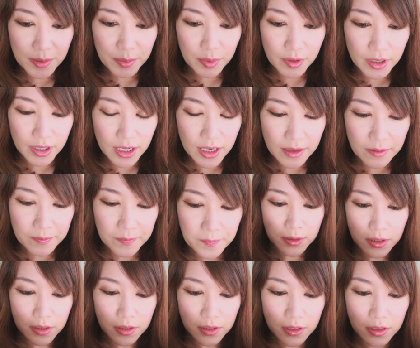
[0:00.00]
pretty. I'm
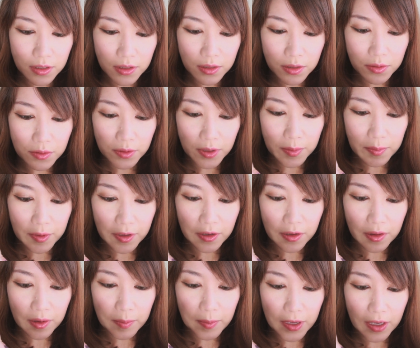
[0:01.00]
just gonna scrape it
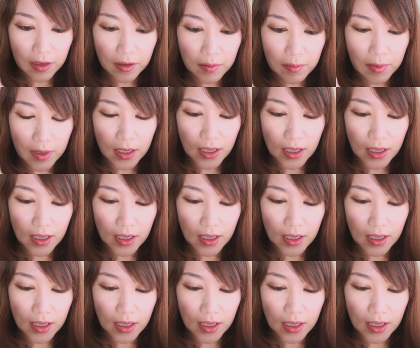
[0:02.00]
on the back of my